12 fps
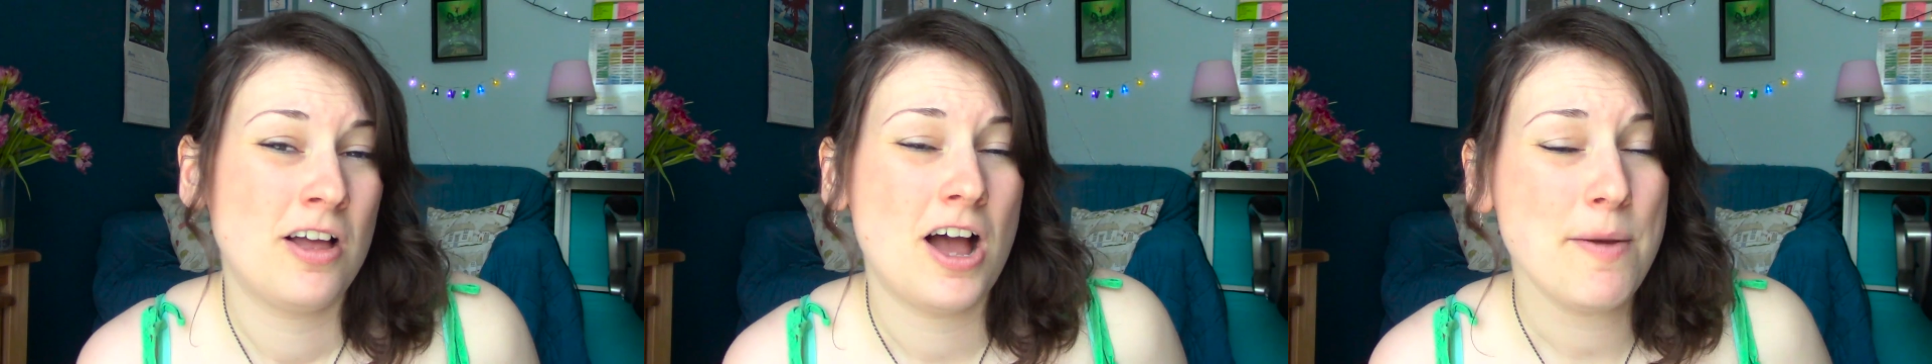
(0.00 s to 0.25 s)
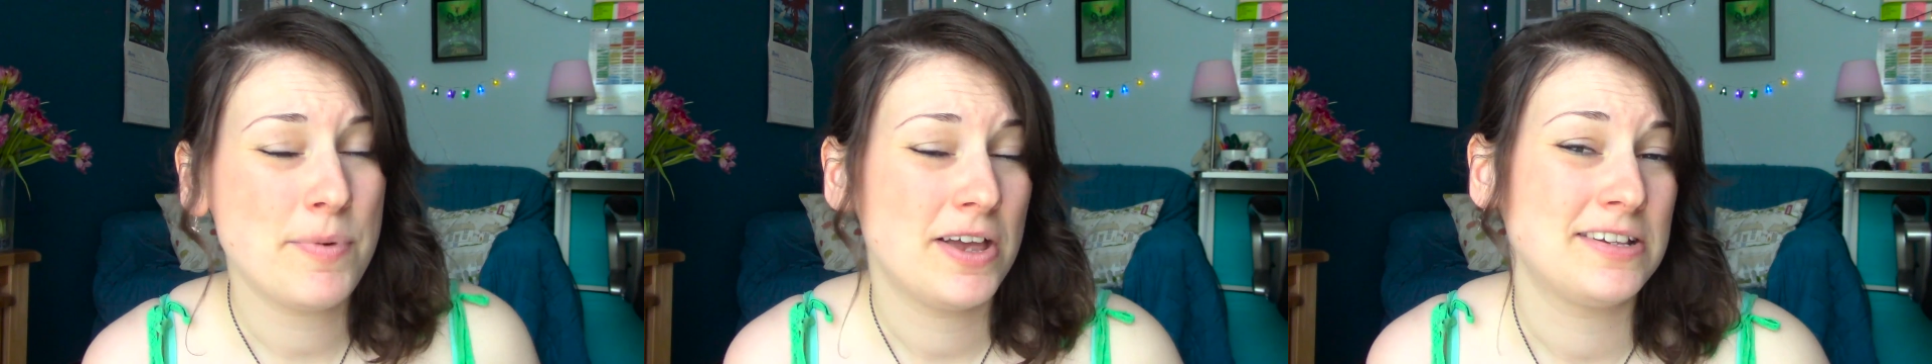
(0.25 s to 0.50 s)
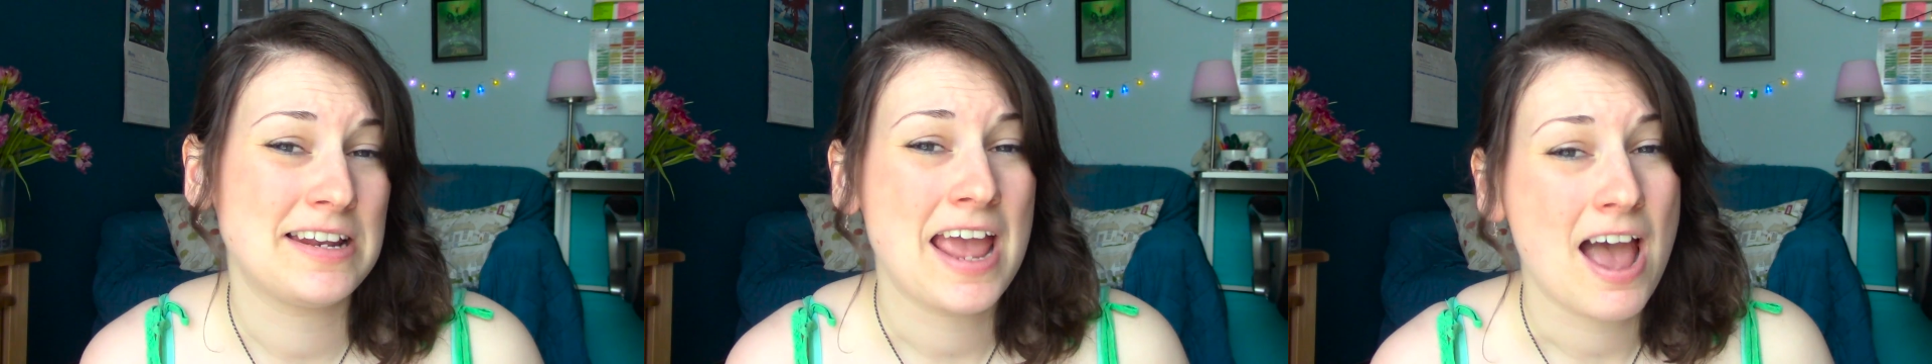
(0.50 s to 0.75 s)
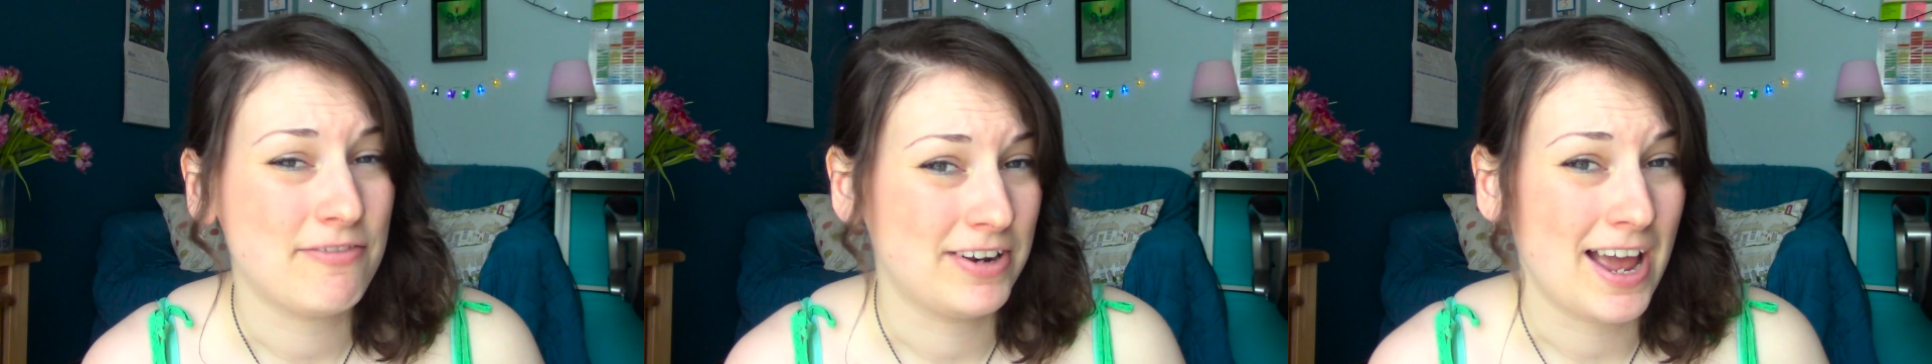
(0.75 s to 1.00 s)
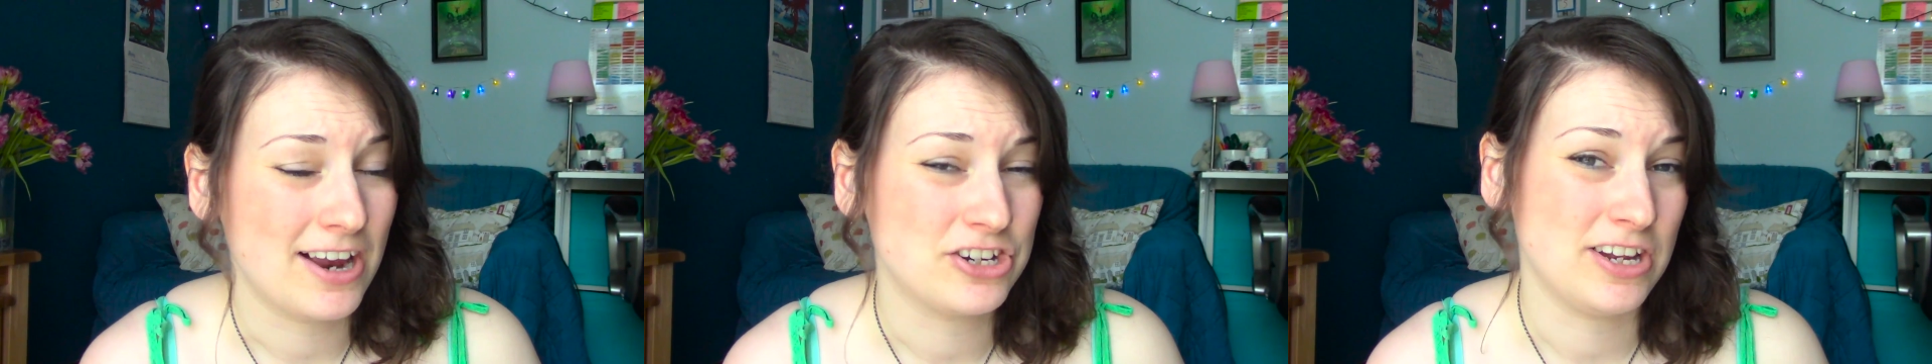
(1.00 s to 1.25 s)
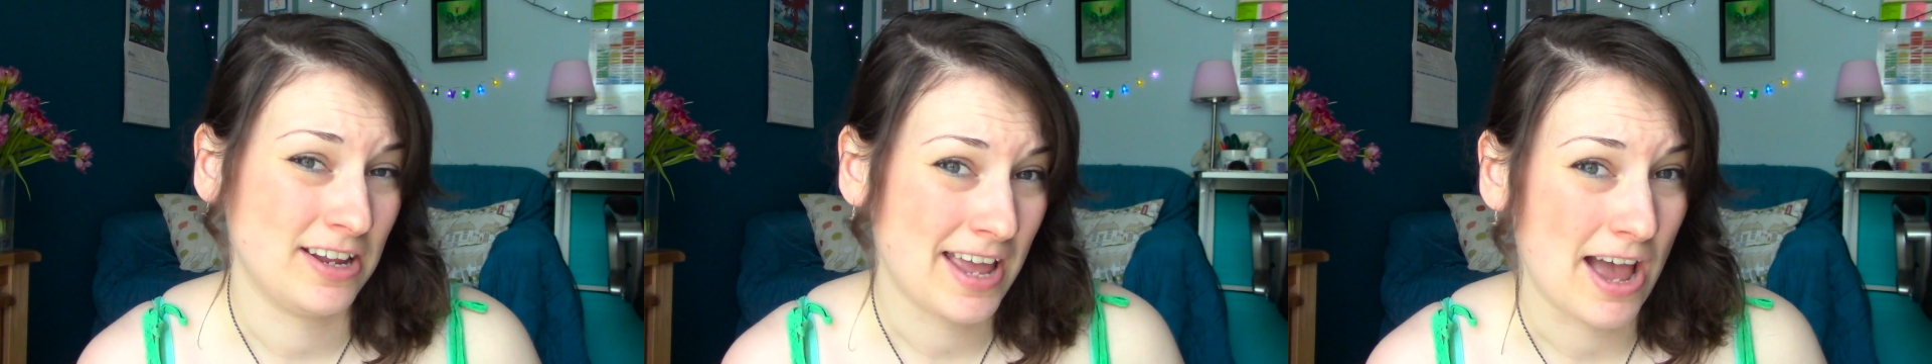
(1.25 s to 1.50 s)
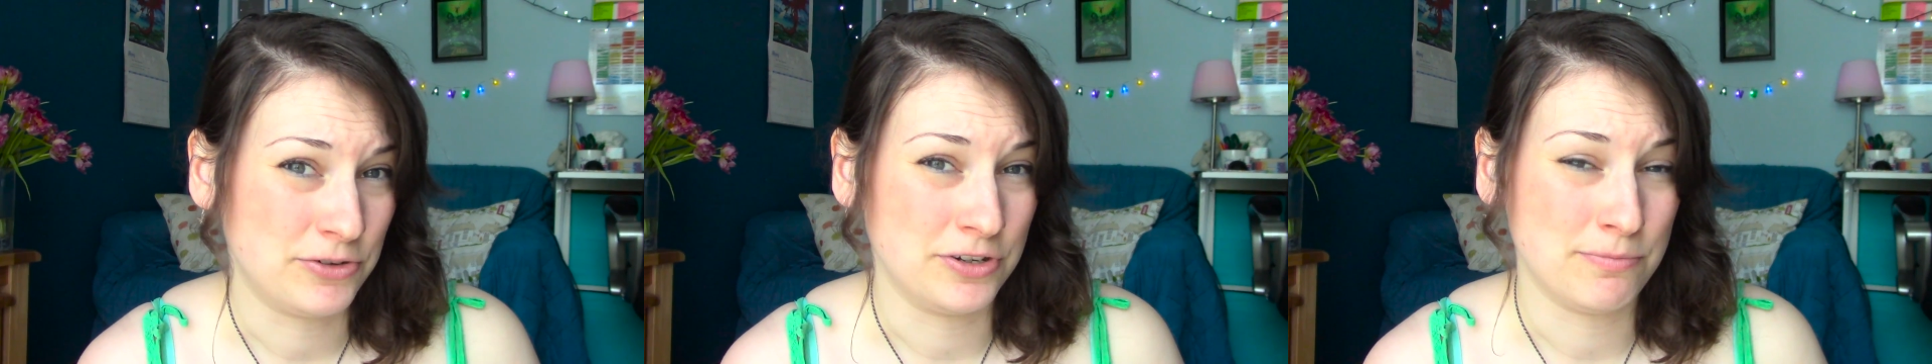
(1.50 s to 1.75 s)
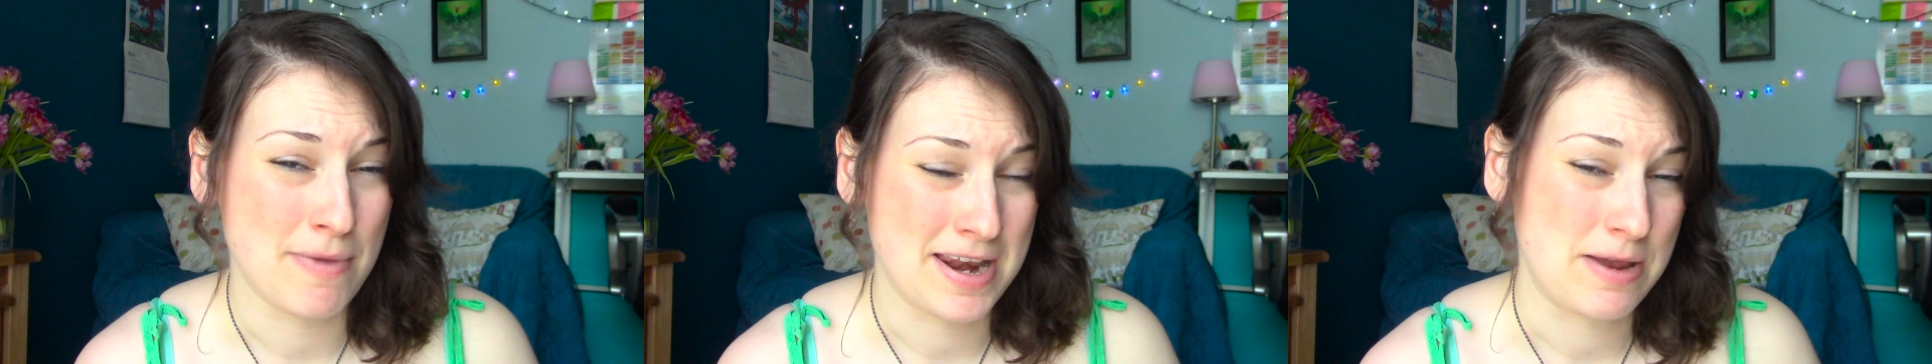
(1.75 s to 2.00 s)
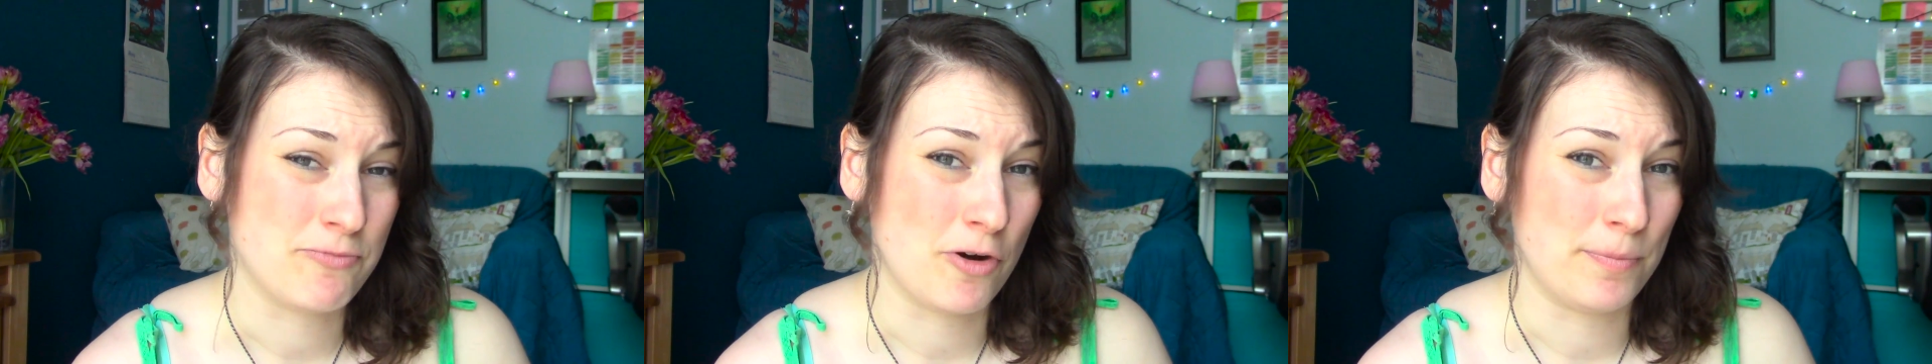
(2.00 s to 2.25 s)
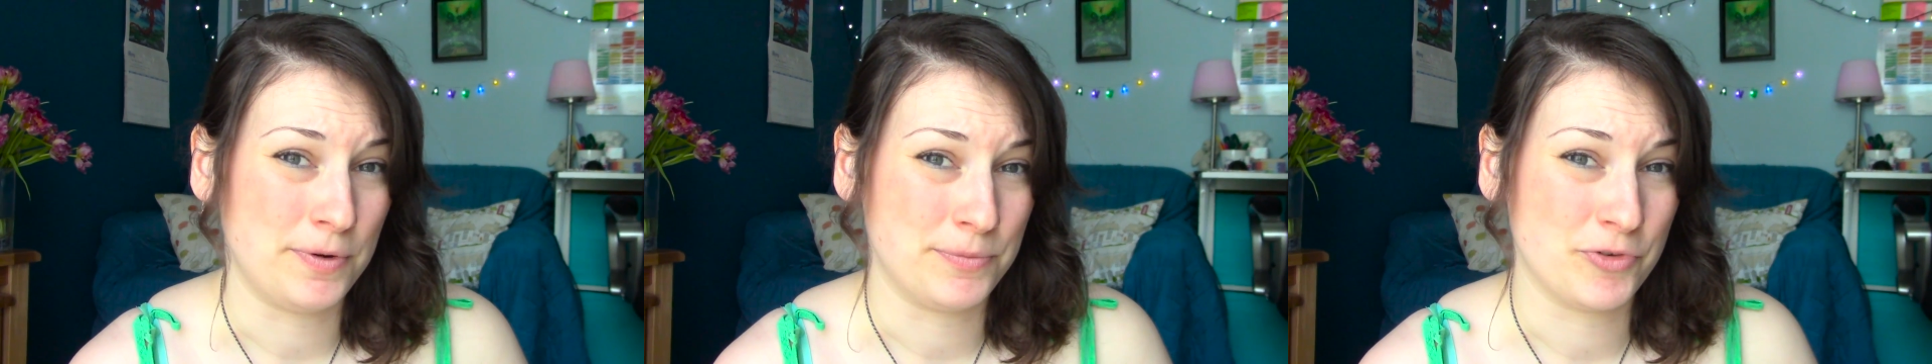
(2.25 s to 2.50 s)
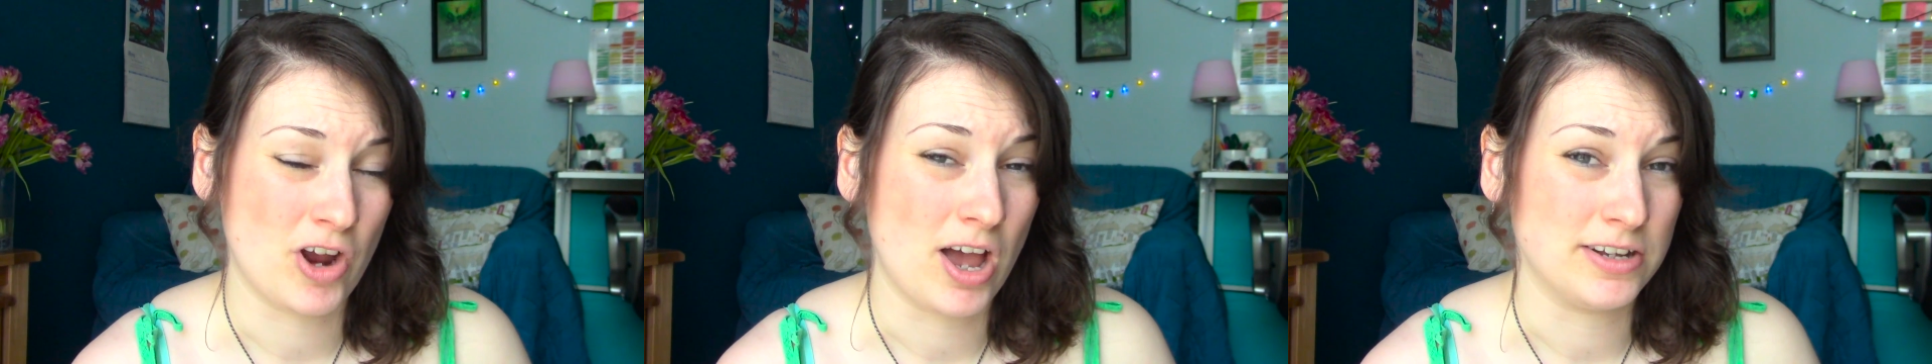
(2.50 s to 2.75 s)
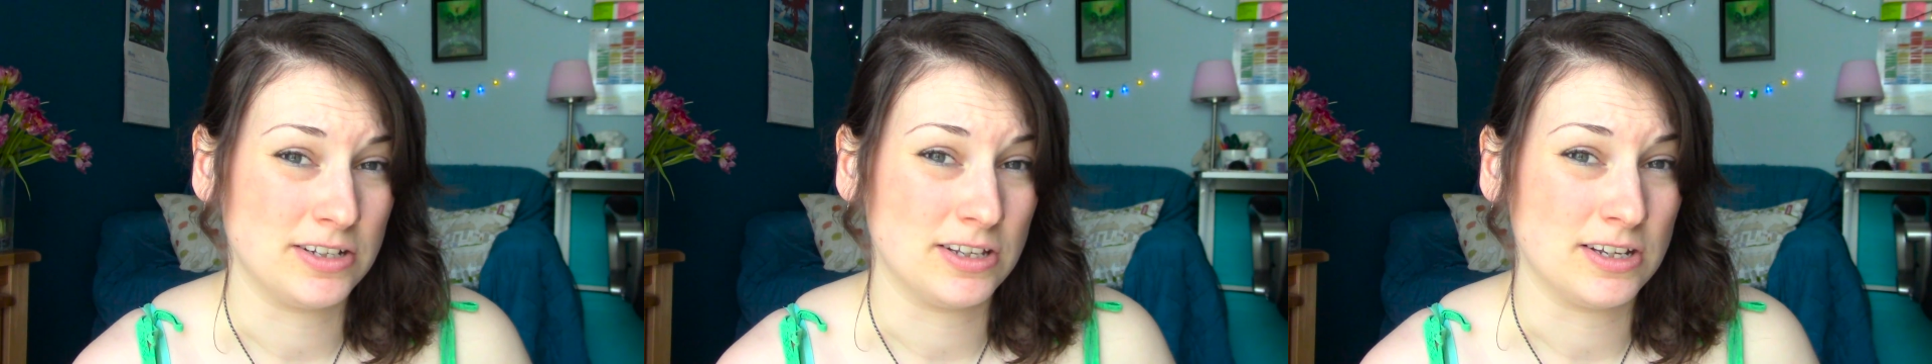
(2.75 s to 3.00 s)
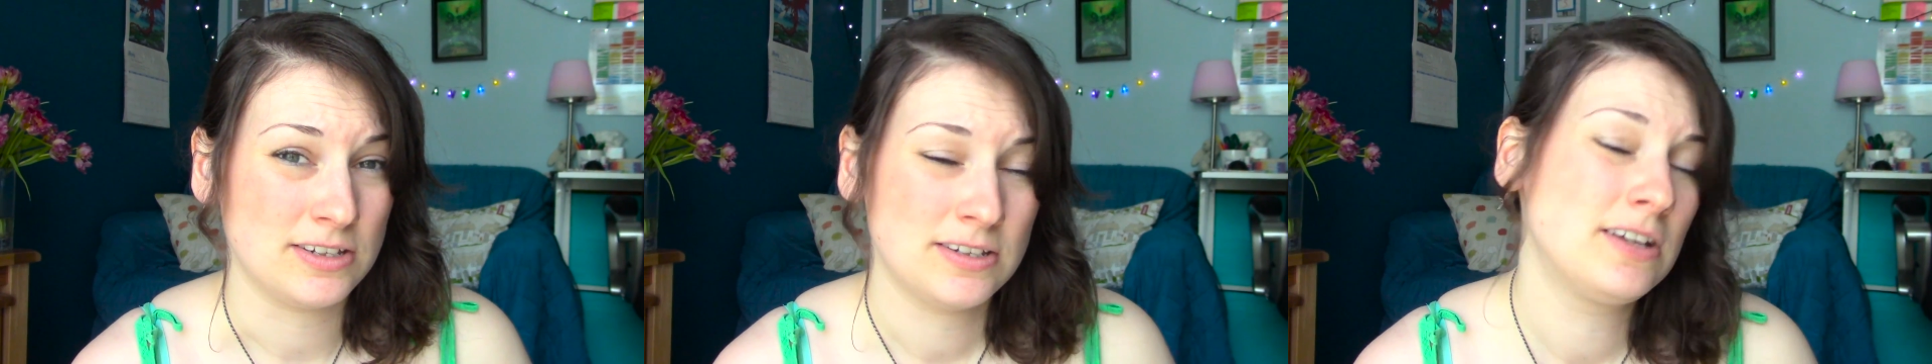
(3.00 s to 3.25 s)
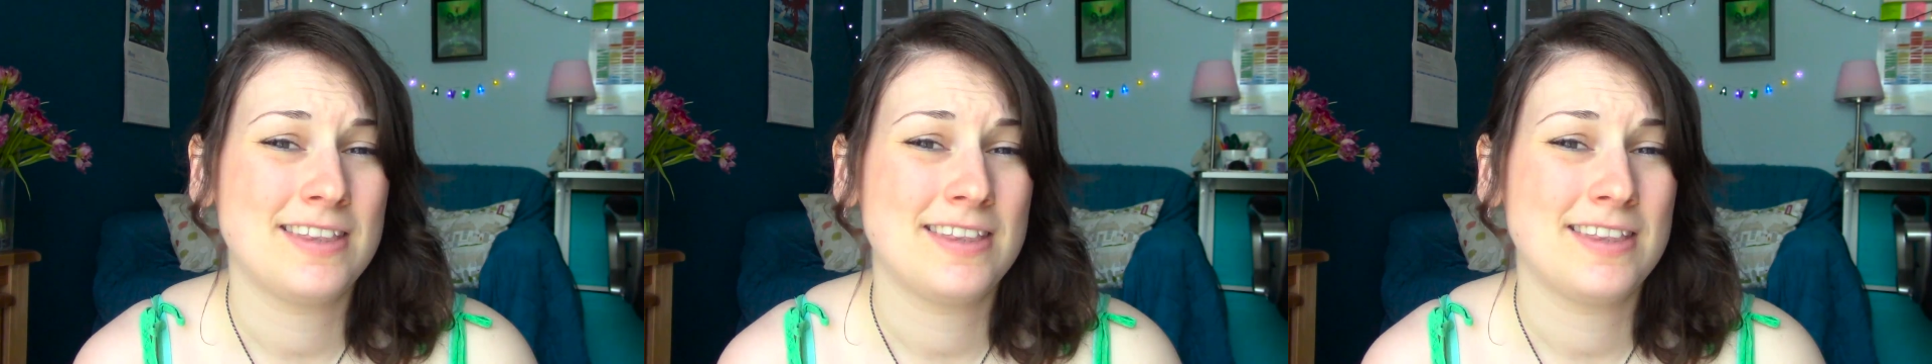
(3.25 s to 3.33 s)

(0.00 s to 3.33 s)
I personally haven't actually encountered many problems regarding this.